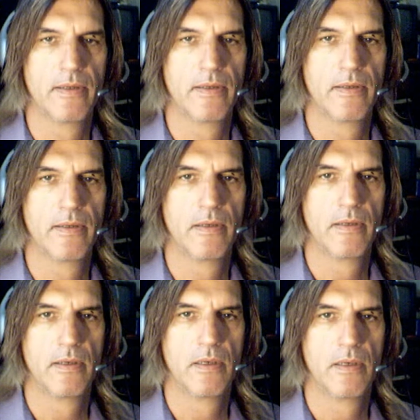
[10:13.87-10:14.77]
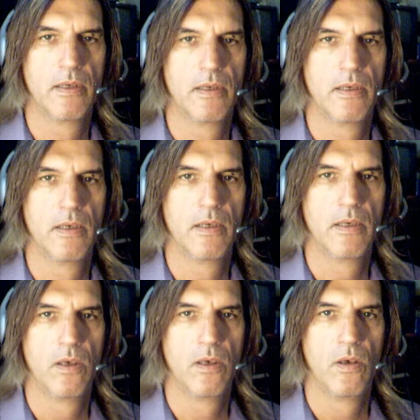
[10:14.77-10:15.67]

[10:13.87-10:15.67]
(no one is talking)